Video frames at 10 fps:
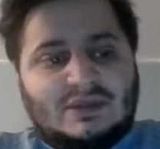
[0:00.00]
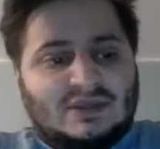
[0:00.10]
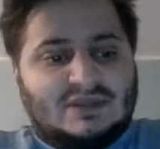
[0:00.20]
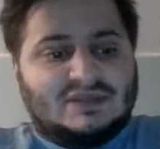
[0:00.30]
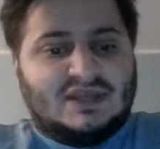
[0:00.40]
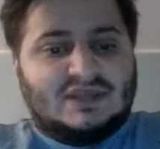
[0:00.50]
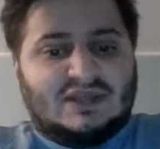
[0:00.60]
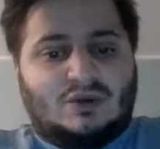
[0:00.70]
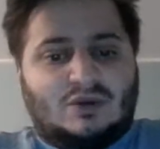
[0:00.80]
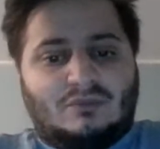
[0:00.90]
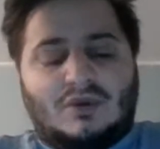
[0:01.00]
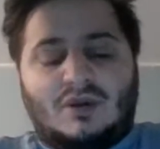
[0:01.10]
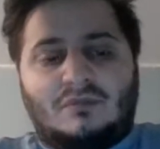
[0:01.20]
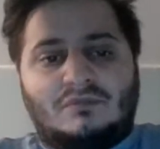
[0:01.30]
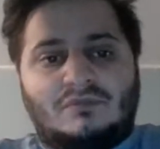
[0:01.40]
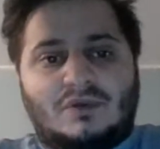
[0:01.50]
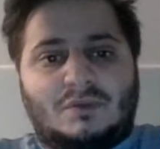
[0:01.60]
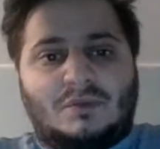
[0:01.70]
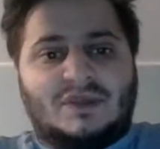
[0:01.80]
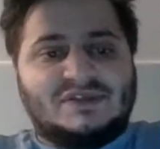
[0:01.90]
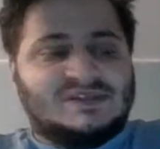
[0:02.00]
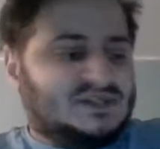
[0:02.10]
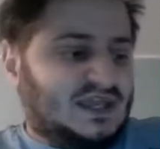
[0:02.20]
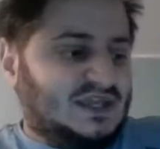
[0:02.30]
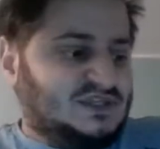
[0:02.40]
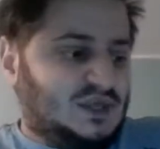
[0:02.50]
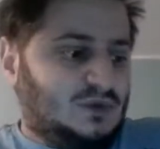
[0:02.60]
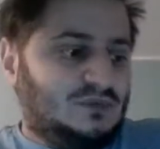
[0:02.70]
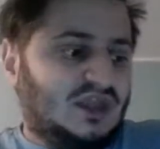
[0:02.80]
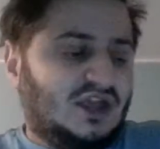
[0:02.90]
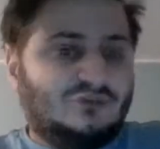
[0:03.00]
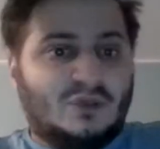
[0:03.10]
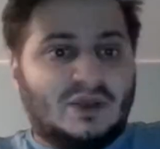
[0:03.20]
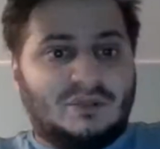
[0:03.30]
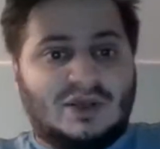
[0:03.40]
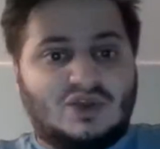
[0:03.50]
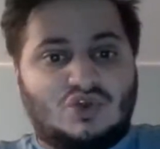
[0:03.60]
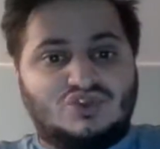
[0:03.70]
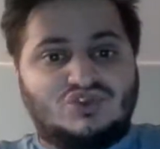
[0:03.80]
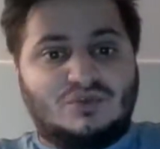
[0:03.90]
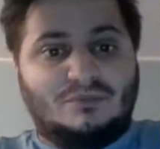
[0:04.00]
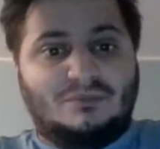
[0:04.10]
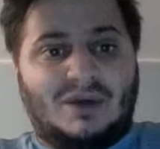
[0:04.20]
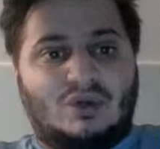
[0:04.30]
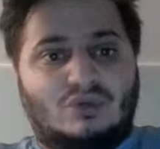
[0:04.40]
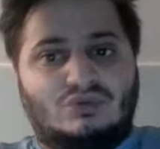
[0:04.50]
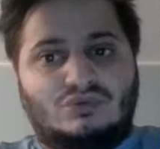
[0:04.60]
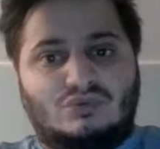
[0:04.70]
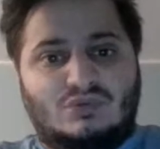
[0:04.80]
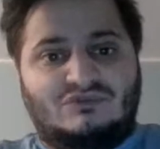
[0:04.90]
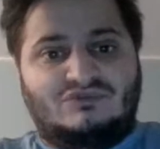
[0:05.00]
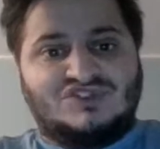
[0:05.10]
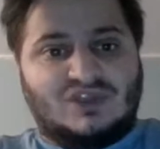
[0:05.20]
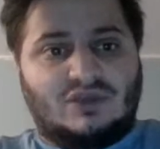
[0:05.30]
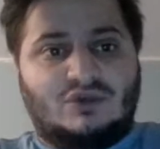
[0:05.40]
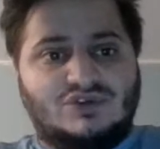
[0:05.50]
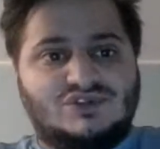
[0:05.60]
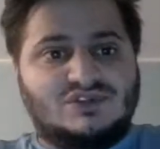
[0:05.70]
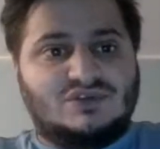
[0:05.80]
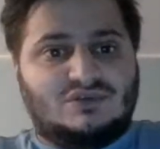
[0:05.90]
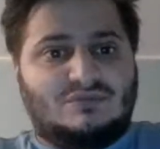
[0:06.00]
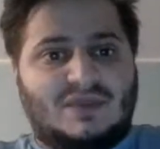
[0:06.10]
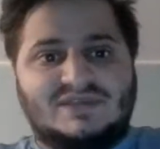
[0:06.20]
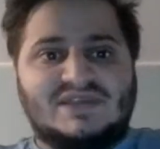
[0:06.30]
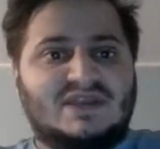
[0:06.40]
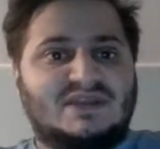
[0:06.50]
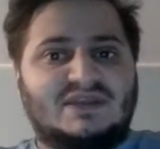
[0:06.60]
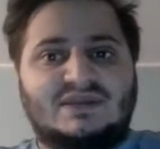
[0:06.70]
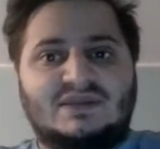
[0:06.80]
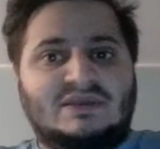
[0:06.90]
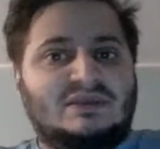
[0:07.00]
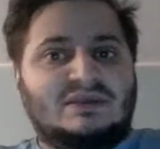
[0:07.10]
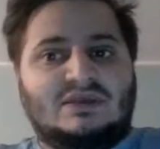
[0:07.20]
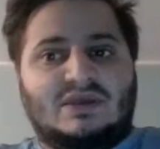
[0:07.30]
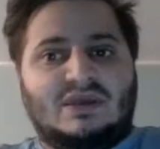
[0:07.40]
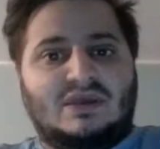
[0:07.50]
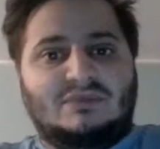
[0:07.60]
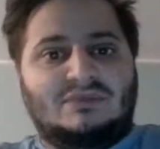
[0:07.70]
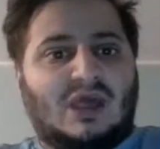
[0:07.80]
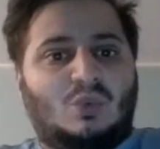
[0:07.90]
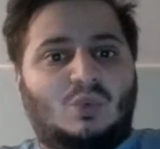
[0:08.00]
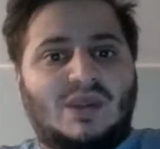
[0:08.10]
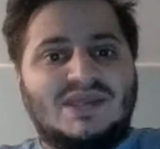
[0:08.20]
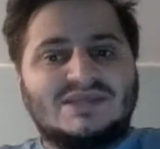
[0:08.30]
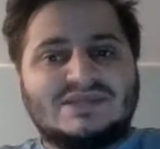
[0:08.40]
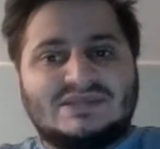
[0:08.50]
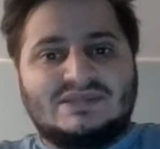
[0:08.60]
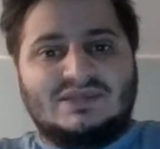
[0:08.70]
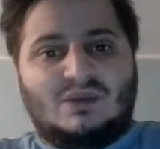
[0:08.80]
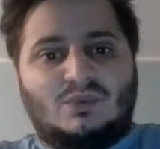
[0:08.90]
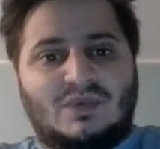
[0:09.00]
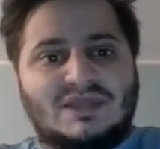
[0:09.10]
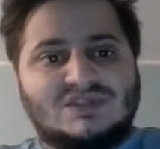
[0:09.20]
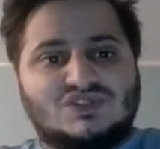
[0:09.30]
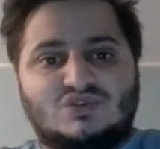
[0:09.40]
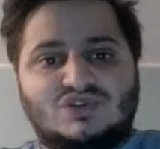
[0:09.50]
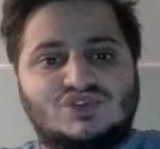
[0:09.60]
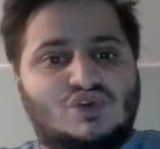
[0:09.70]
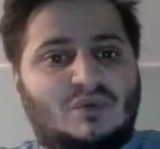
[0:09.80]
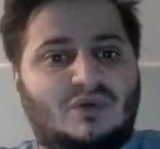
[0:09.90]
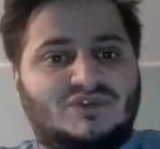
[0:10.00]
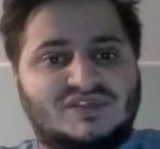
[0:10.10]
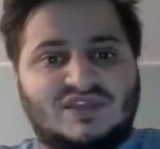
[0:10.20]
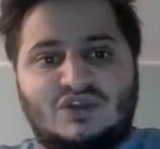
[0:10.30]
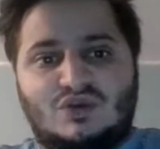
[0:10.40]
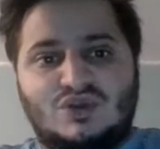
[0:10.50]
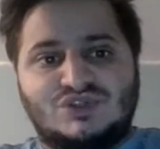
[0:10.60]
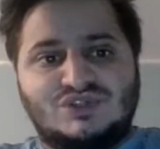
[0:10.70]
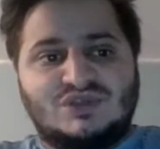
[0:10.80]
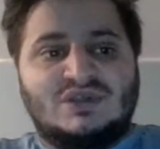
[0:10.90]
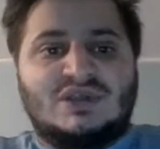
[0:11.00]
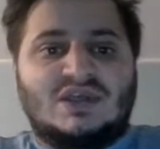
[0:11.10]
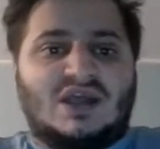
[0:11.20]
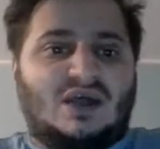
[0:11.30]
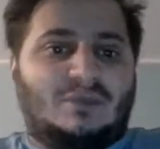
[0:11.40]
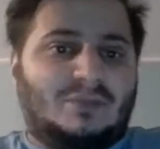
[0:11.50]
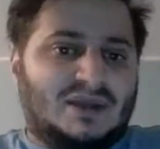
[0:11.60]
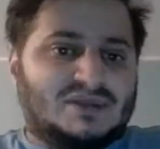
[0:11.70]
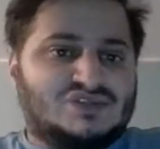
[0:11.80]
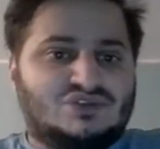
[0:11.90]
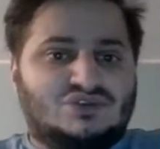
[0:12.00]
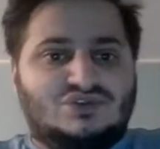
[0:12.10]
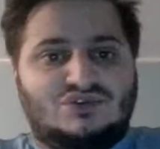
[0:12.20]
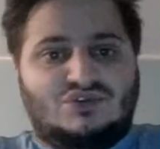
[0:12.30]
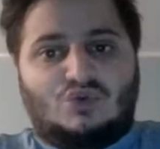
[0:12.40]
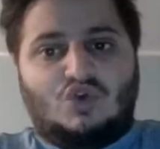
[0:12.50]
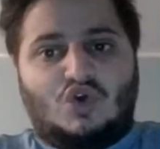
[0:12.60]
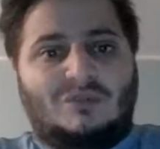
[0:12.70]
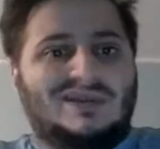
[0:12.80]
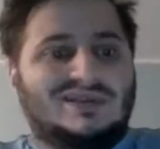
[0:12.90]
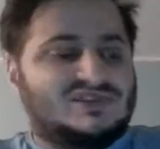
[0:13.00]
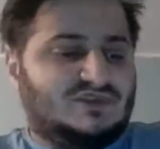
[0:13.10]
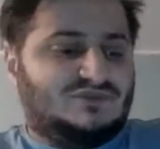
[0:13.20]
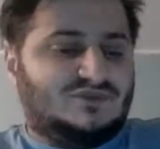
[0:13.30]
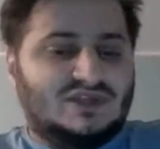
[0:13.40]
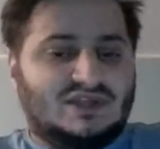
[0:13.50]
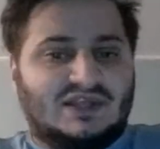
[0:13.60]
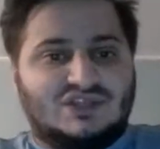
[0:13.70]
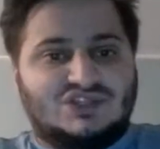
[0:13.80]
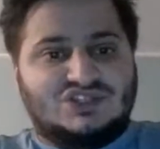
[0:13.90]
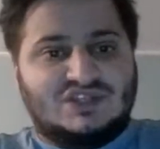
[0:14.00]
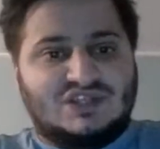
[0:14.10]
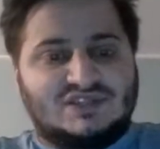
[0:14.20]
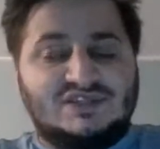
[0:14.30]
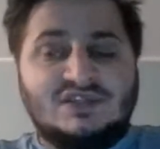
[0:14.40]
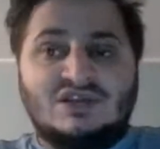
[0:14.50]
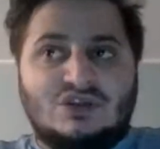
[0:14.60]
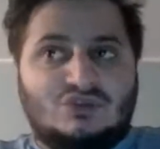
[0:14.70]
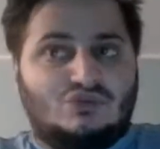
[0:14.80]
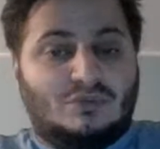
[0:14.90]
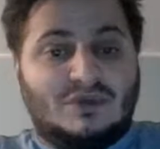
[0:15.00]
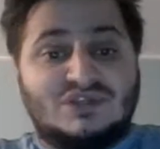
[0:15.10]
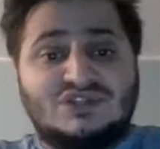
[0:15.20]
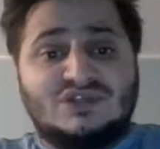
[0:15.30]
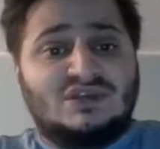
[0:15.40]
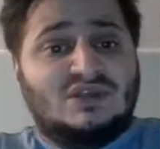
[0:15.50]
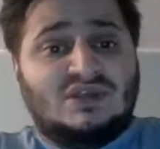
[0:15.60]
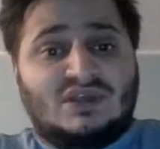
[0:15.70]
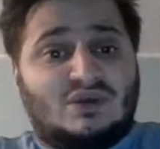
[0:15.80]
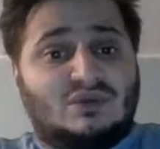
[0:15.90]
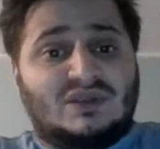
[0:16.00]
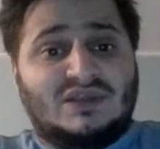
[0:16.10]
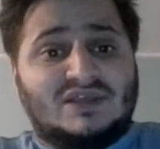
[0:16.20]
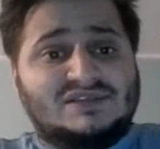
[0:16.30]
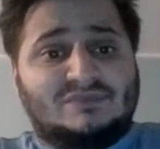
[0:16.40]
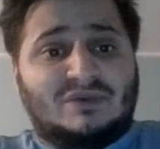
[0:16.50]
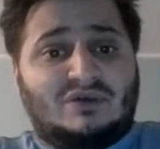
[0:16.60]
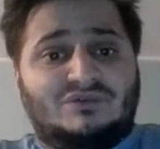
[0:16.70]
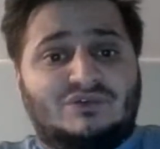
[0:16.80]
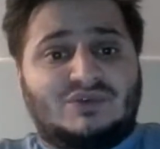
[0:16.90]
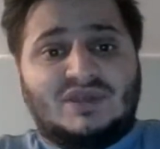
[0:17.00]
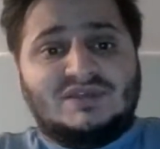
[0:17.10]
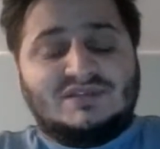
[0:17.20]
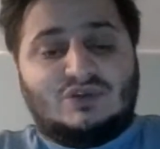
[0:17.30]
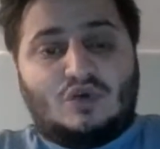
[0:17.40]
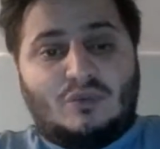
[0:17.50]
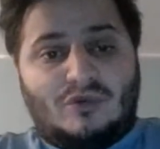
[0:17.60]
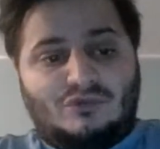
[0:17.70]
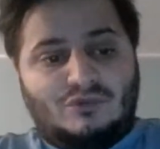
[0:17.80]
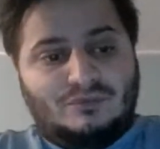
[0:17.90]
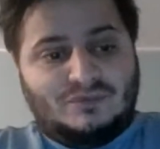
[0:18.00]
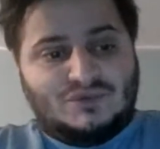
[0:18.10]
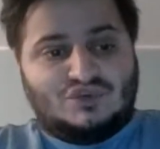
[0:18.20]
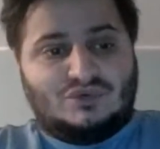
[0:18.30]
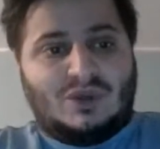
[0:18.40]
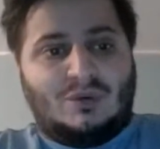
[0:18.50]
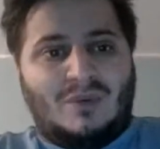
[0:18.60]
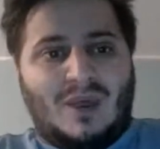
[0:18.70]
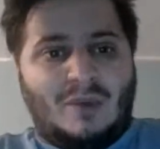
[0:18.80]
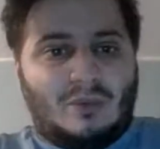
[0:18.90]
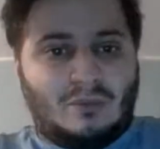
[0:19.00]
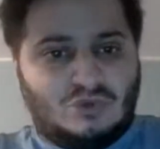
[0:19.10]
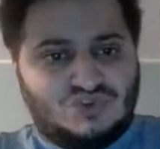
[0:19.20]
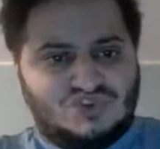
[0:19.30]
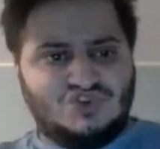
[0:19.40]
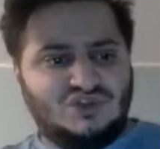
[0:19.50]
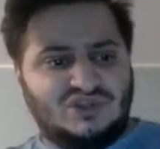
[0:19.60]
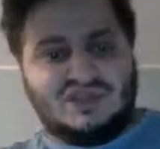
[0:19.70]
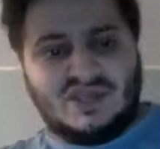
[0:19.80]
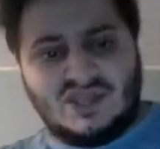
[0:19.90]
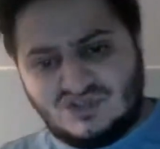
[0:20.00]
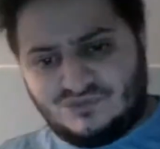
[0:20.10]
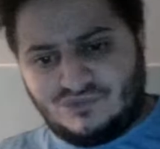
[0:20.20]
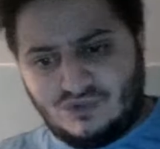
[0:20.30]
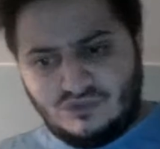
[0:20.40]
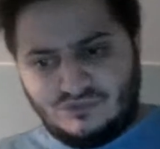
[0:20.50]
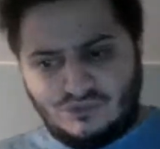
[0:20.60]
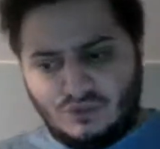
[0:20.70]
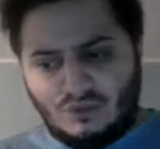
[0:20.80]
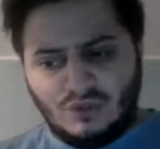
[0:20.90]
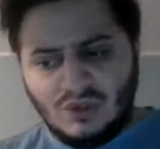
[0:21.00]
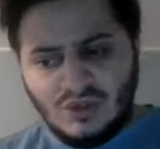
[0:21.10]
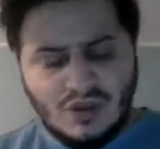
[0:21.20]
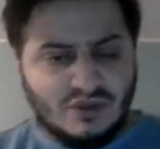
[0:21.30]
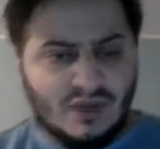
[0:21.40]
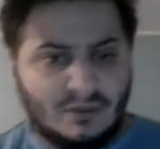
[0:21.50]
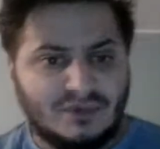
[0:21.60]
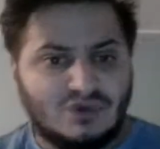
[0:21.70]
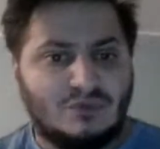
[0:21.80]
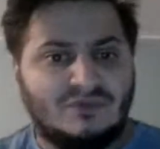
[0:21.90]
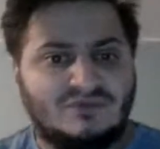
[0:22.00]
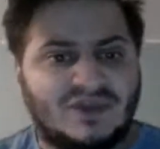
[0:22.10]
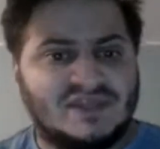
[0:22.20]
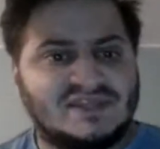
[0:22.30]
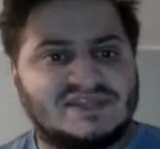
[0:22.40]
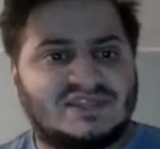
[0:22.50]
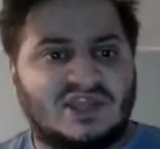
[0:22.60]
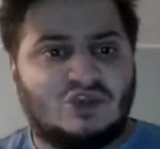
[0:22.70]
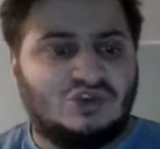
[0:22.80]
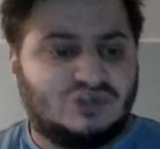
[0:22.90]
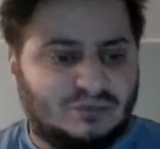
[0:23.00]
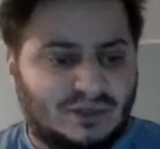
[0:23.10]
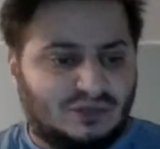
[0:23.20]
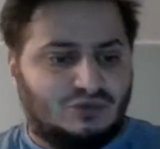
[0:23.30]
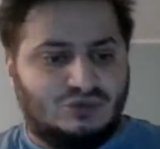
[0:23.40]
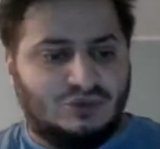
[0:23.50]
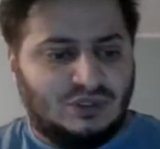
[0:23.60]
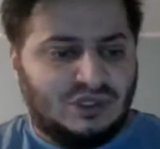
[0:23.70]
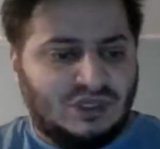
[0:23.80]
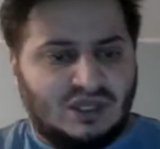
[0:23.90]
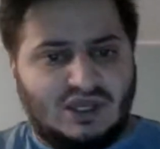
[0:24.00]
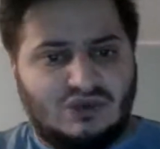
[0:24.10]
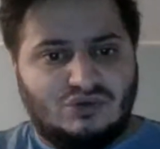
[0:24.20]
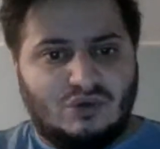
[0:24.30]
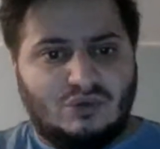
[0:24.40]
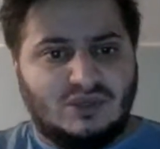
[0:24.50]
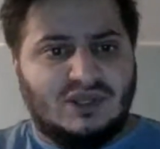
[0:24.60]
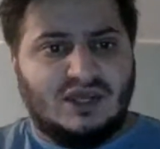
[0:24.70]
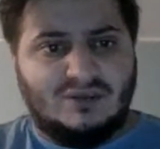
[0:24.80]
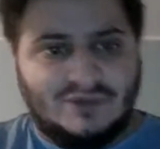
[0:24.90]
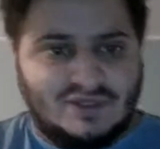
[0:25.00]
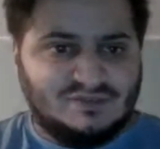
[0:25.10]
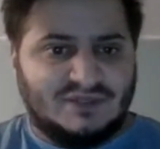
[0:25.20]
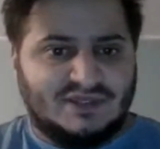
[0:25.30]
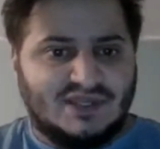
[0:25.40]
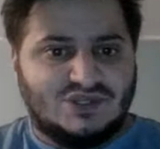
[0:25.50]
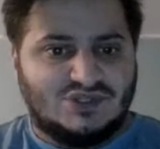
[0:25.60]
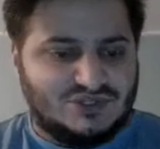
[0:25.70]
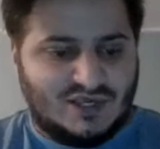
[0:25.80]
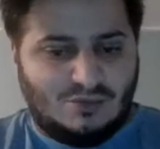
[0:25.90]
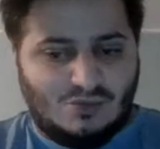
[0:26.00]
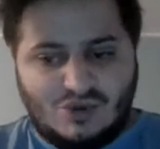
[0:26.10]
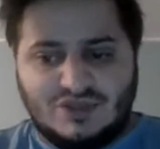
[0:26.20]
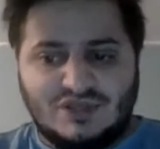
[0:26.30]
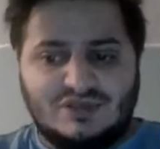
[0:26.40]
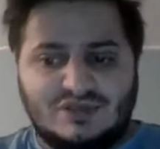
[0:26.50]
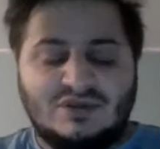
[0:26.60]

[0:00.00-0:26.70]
it's like now I'm at this stage now in my life where I'm at a constant battle with steroids, maintaining that wheeze. As soon as I come off the steroids, I'm back to normality, feeling like shit, rubbish. It only lasts about a few days till I come off him. So now I'm concerned at the age of 34 that I'm becoming very steroid dependent, and not only that, these medications aren't working.